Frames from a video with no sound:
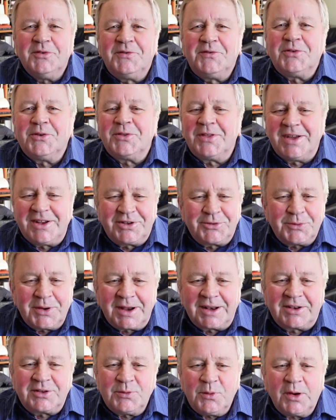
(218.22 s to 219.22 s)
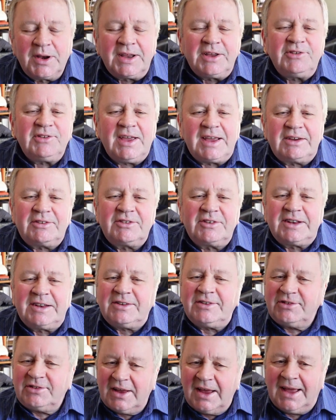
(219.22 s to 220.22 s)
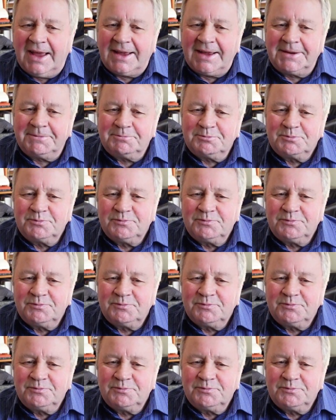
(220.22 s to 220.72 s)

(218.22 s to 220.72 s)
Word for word: before they twig to what he's actually saying.